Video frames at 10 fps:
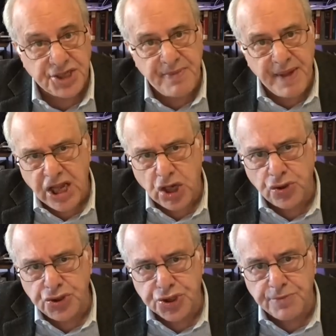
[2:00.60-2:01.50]
as many
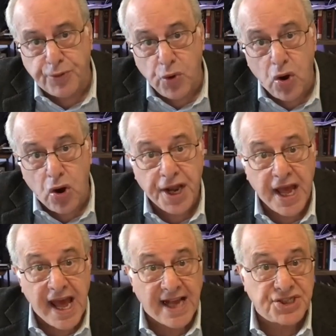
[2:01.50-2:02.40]
goods abroad
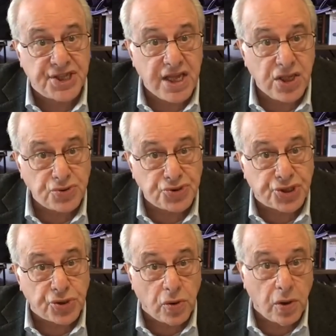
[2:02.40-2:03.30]
as they
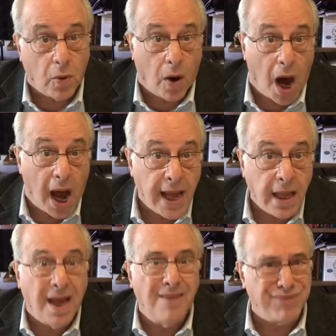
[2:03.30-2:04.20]
used to.
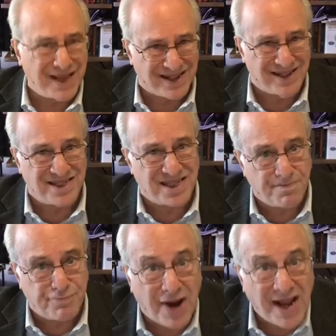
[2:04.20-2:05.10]
Why? Because
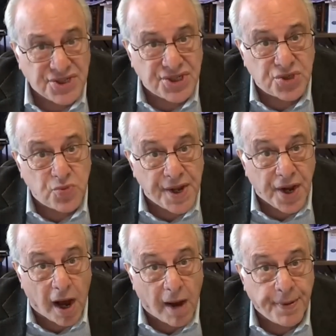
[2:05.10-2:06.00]
the prices
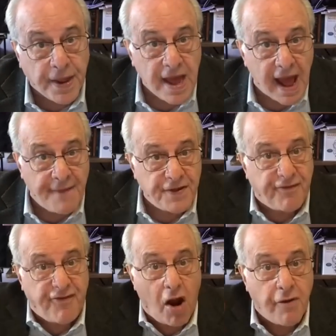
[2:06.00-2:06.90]
went up, and the
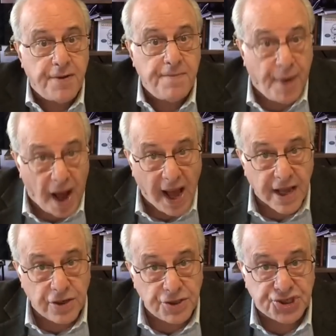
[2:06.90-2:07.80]
foreign
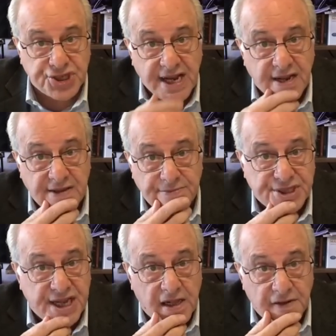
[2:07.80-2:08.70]
buyers say to
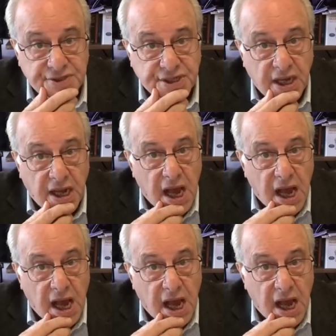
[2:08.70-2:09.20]
themselves,